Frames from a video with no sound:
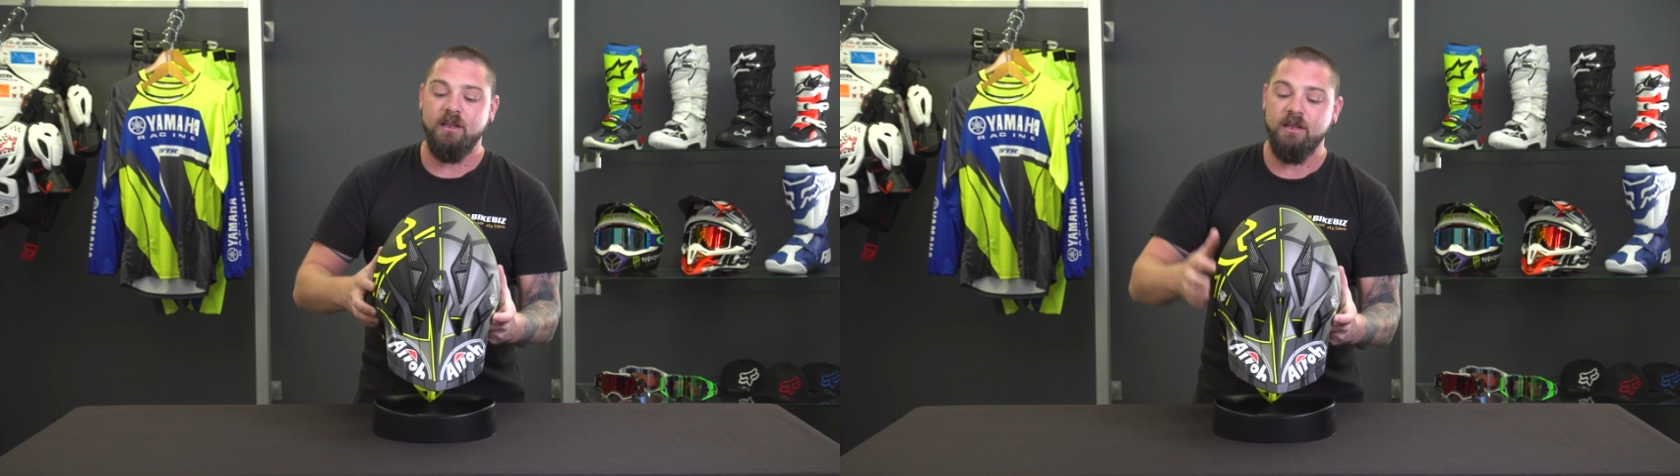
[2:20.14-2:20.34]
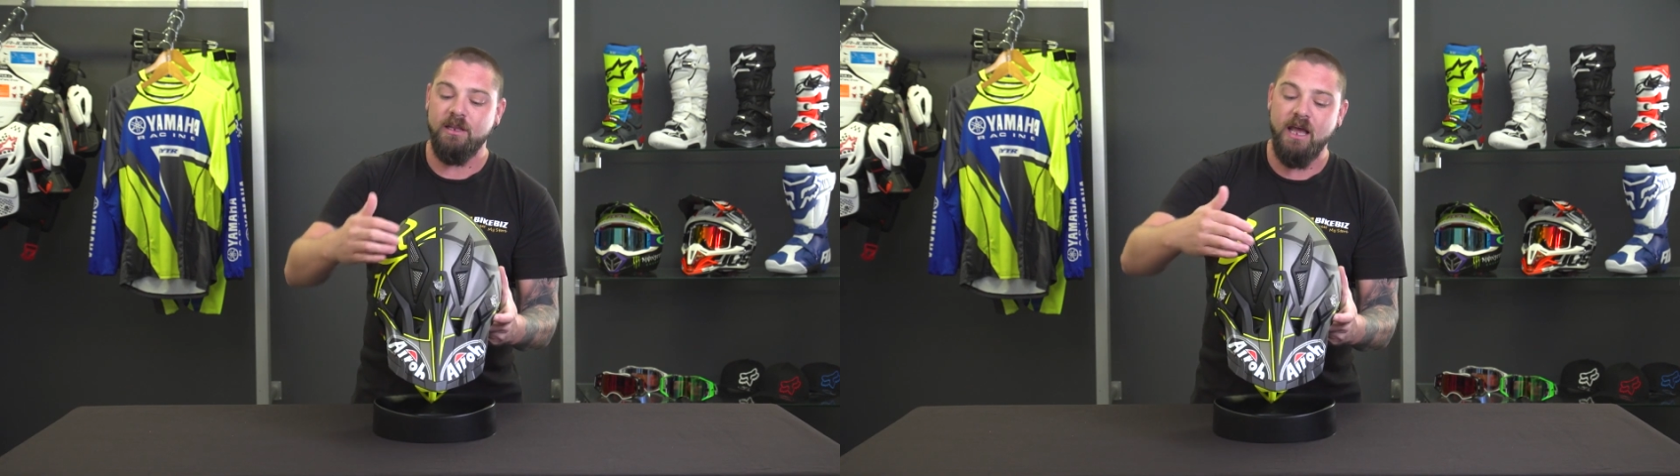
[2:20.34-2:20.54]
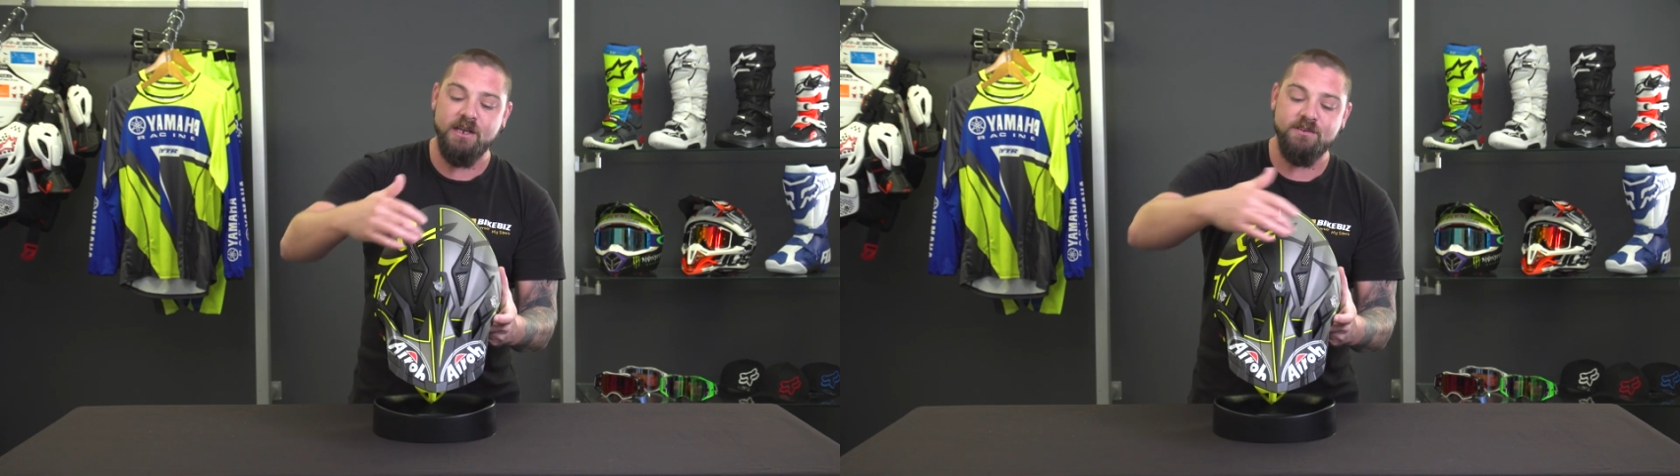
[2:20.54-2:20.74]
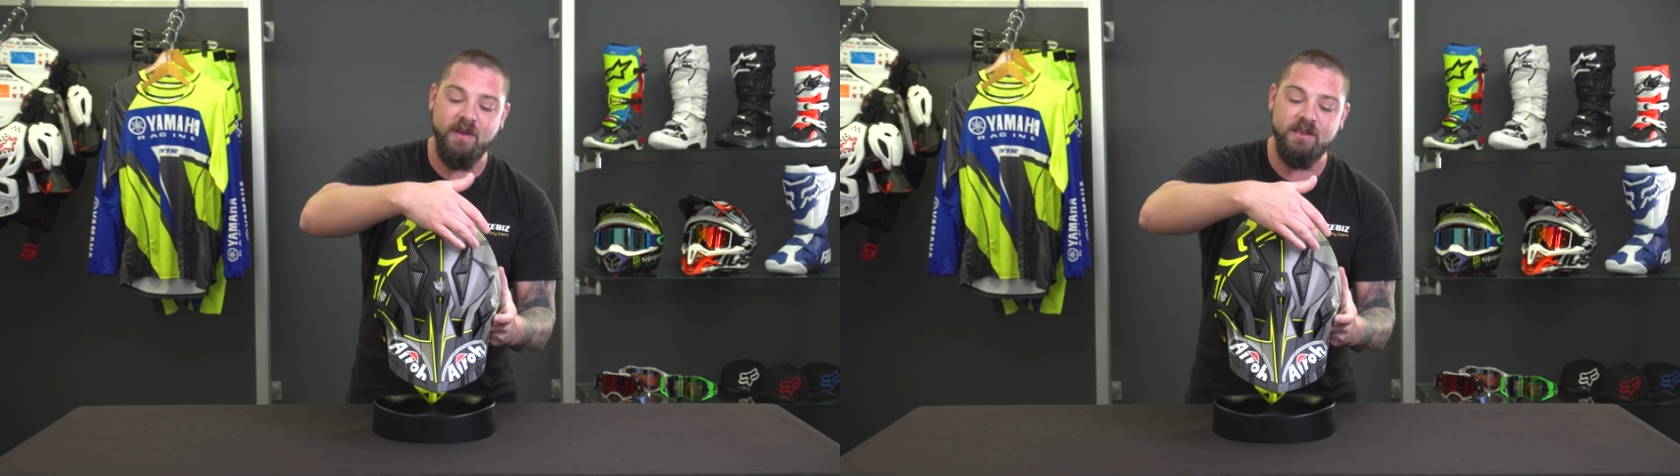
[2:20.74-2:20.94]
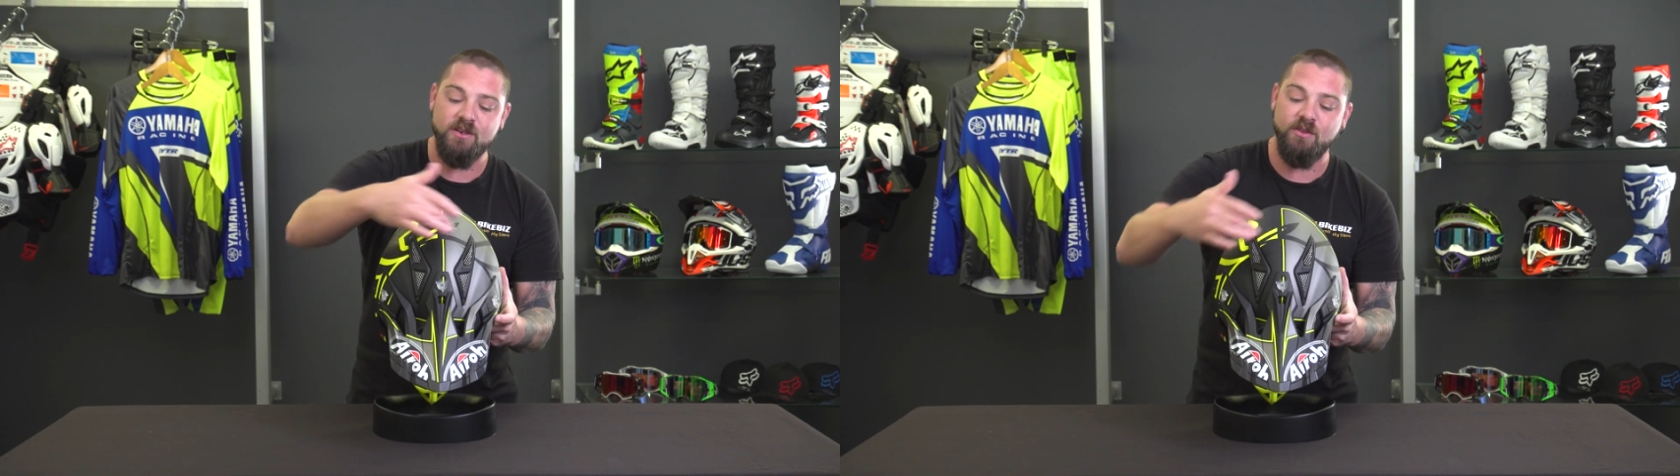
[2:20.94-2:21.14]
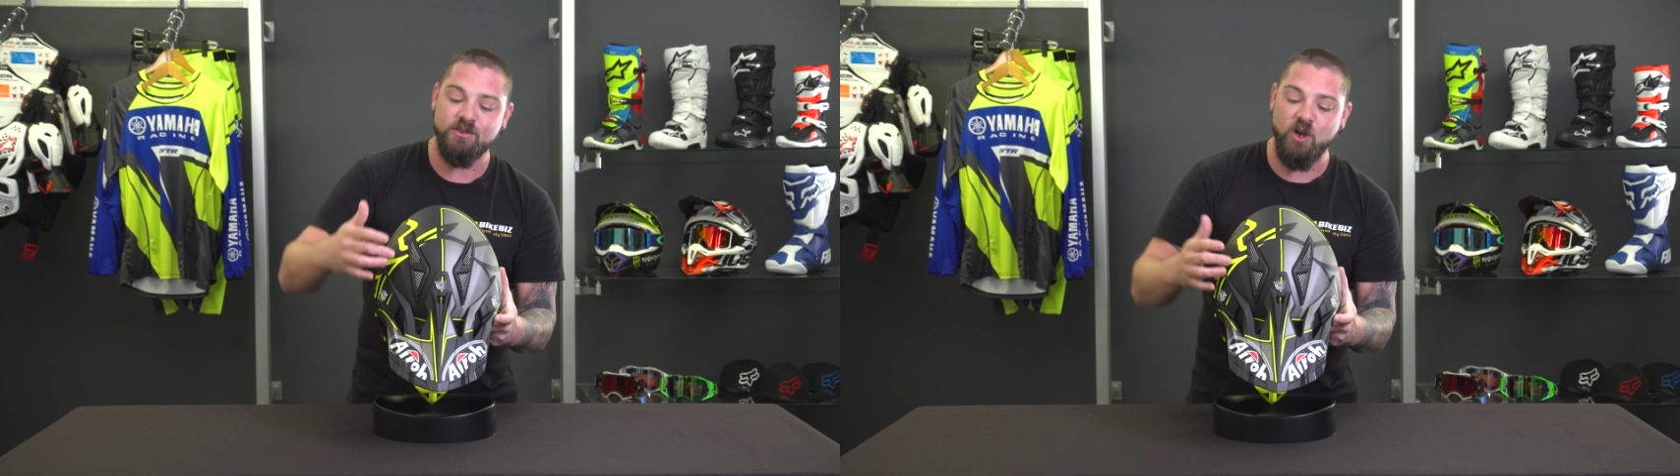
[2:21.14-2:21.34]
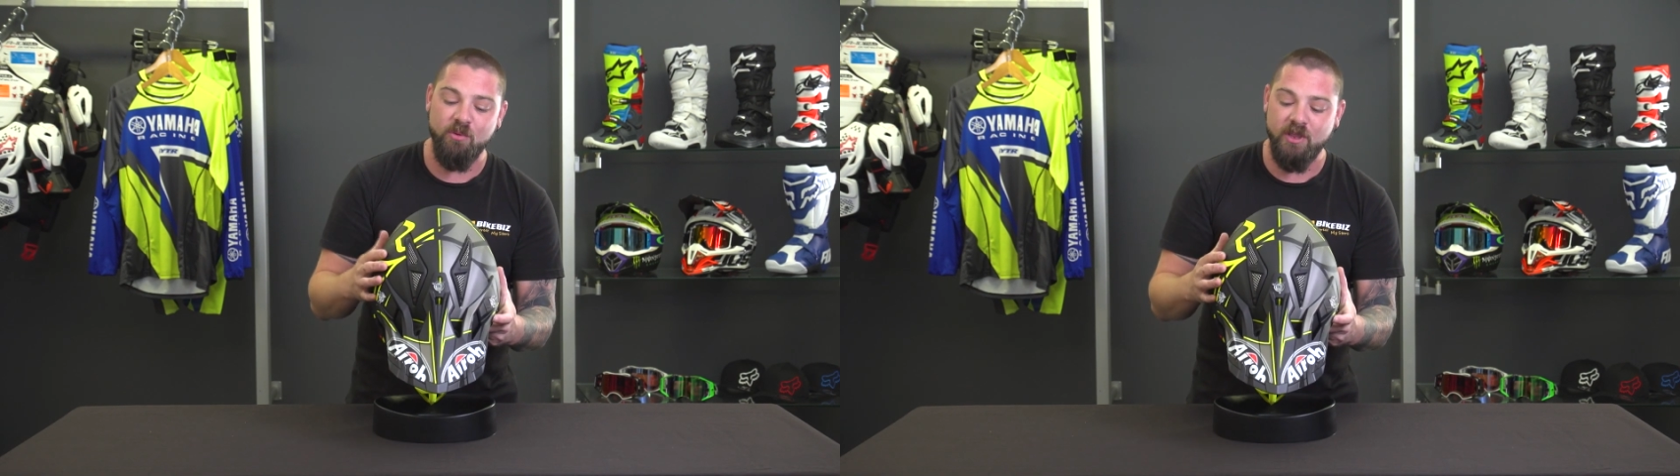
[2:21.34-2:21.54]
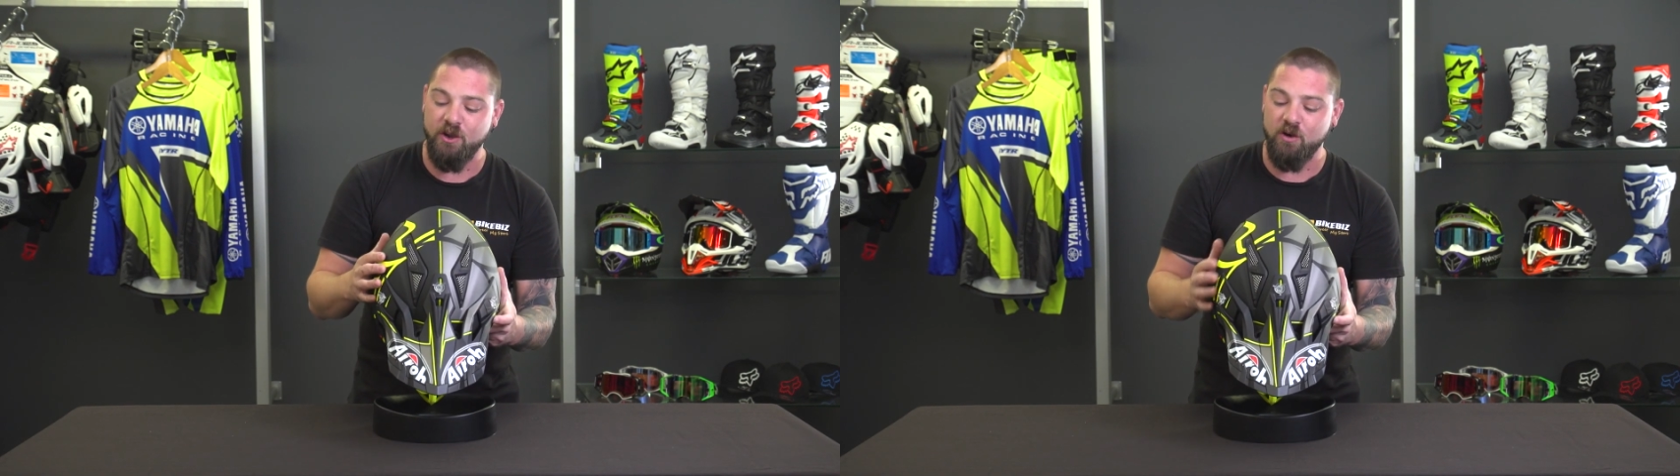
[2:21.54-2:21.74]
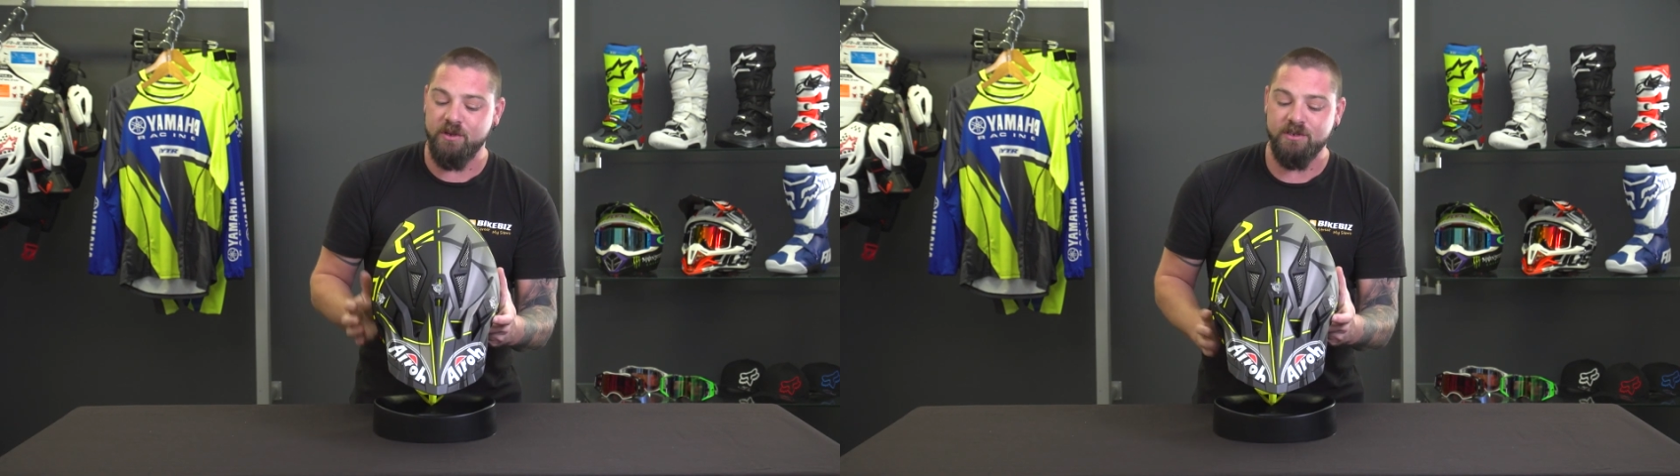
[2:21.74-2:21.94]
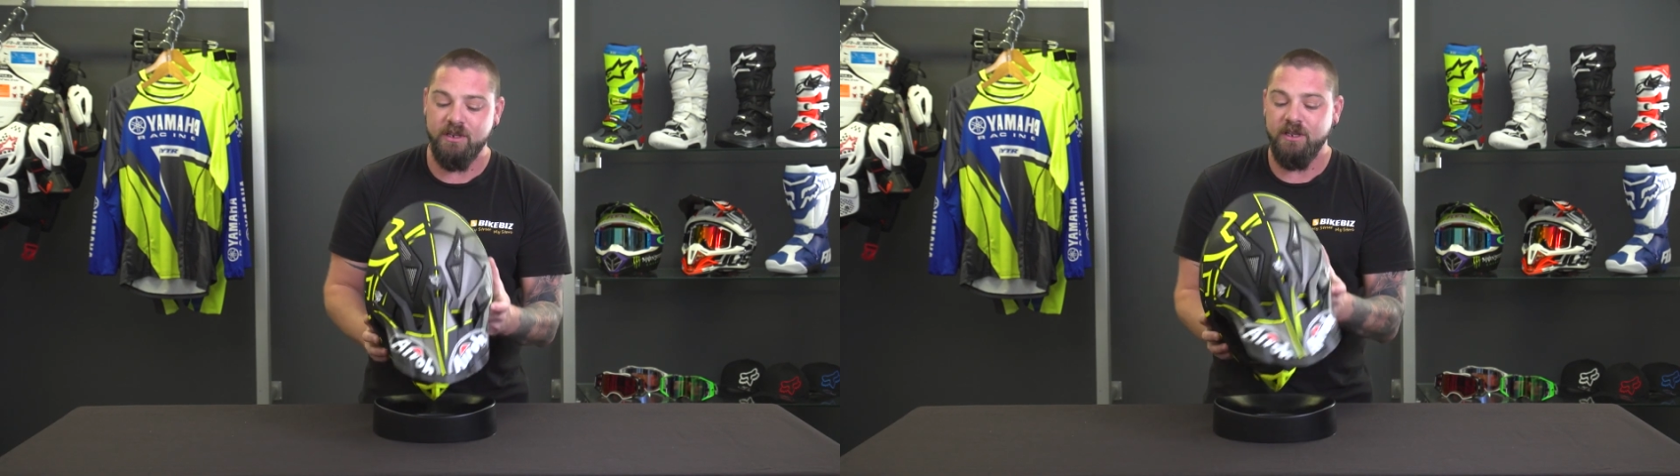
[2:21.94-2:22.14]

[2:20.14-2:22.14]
large vents on the top of the helmet,